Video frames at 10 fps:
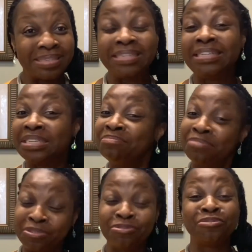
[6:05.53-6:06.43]
and he didn't
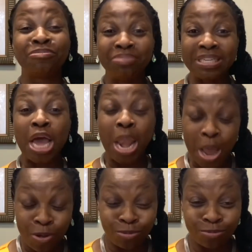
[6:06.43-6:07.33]
build you to be
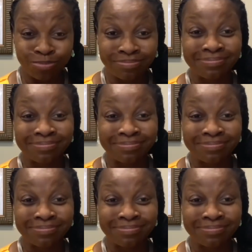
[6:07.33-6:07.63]
alone.